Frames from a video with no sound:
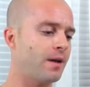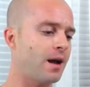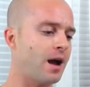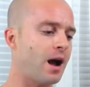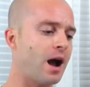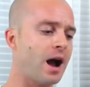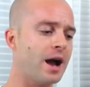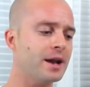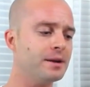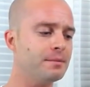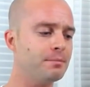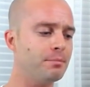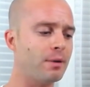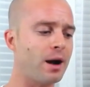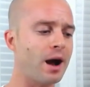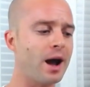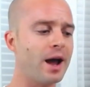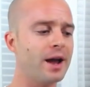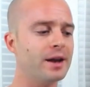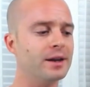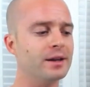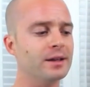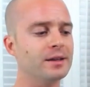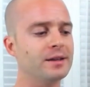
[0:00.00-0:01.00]
I'd
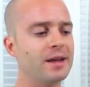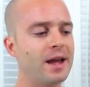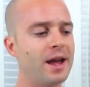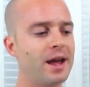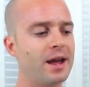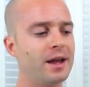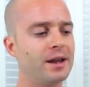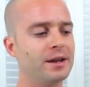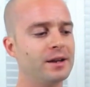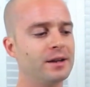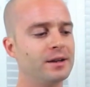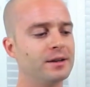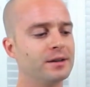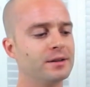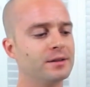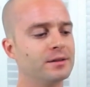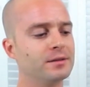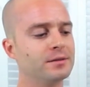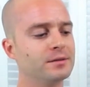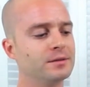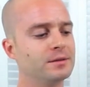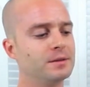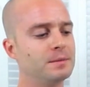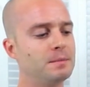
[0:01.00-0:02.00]
buy it
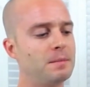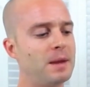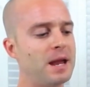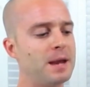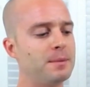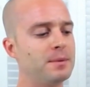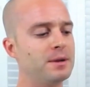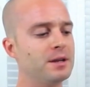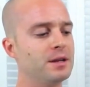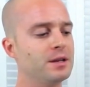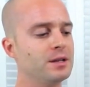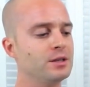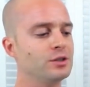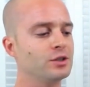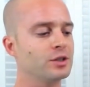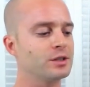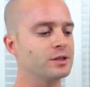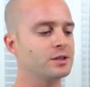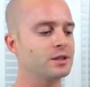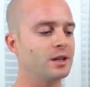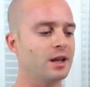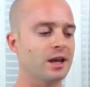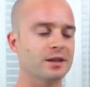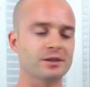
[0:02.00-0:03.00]
again, maybe
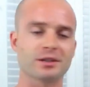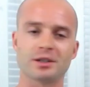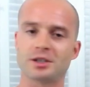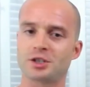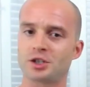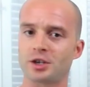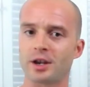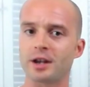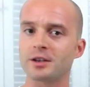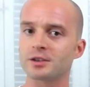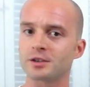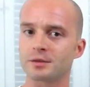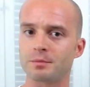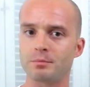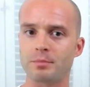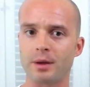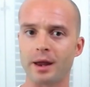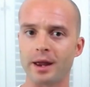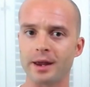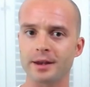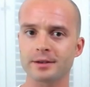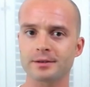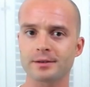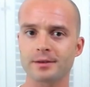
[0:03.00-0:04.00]
just as a change of
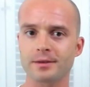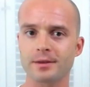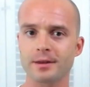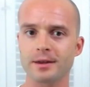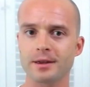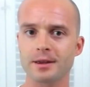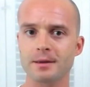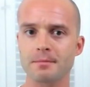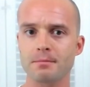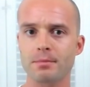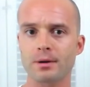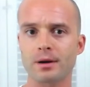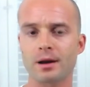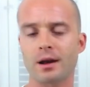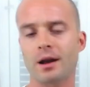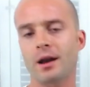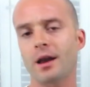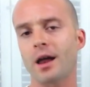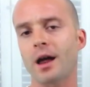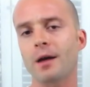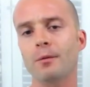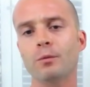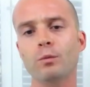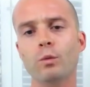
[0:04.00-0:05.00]
pace thing, but
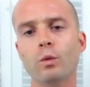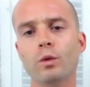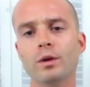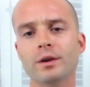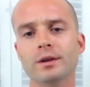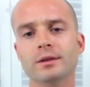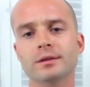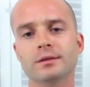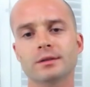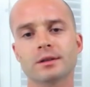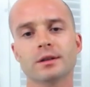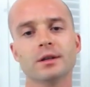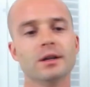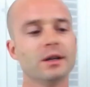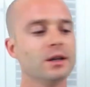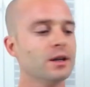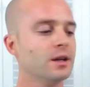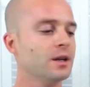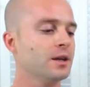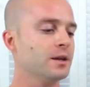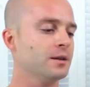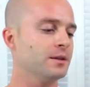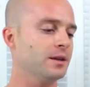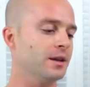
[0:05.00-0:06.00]
I wouldn't.
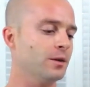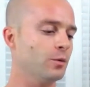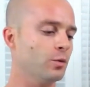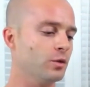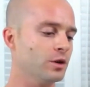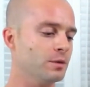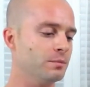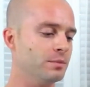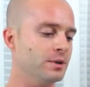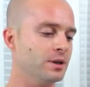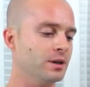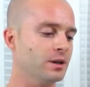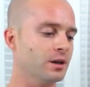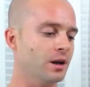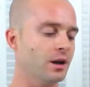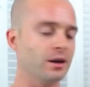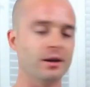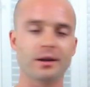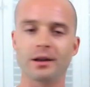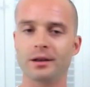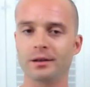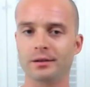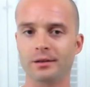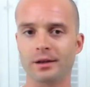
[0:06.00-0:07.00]
It wouldn't be
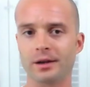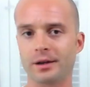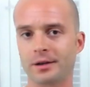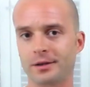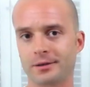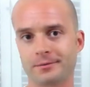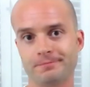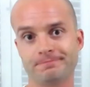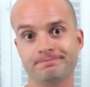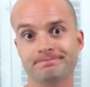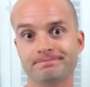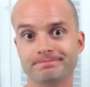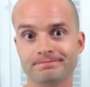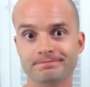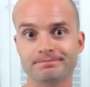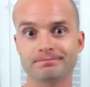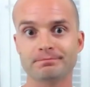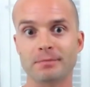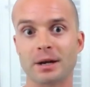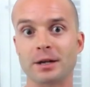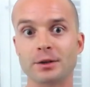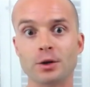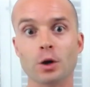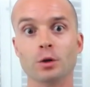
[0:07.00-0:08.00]
like
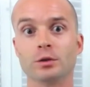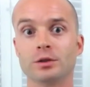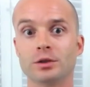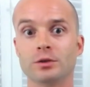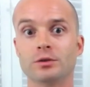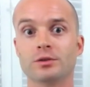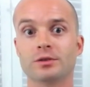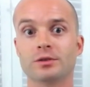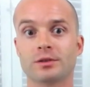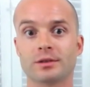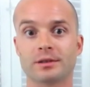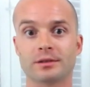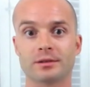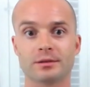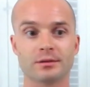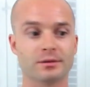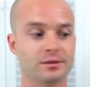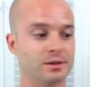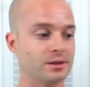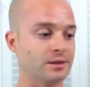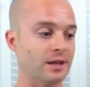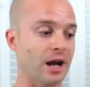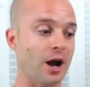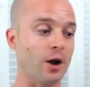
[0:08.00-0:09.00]
my go-to
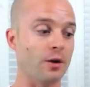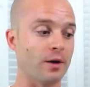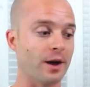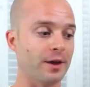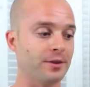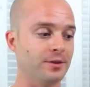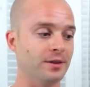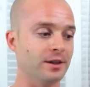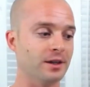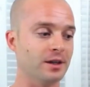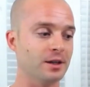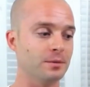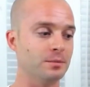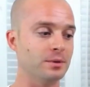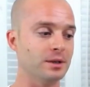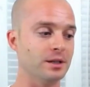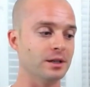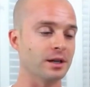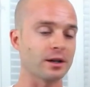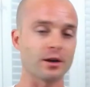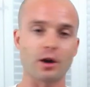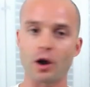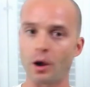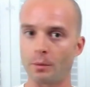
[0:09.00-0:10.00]
stout. I think it'd be
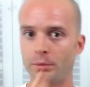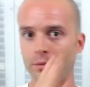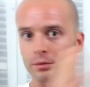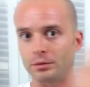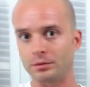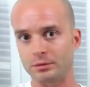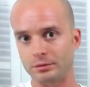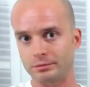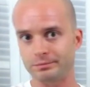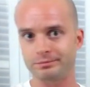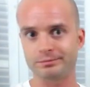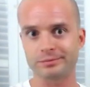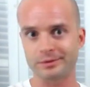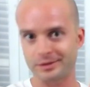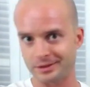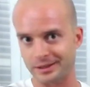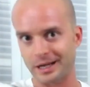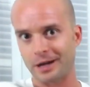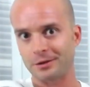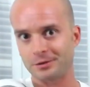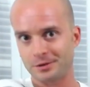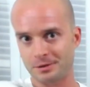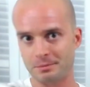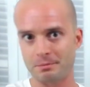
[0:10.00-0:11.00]
a couple
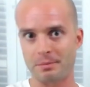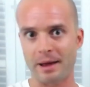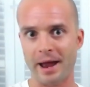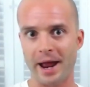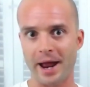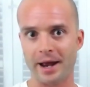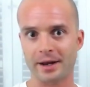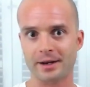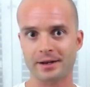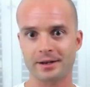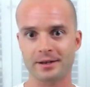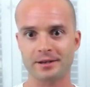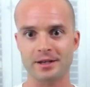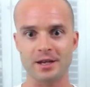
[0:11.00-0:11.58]
stouts back.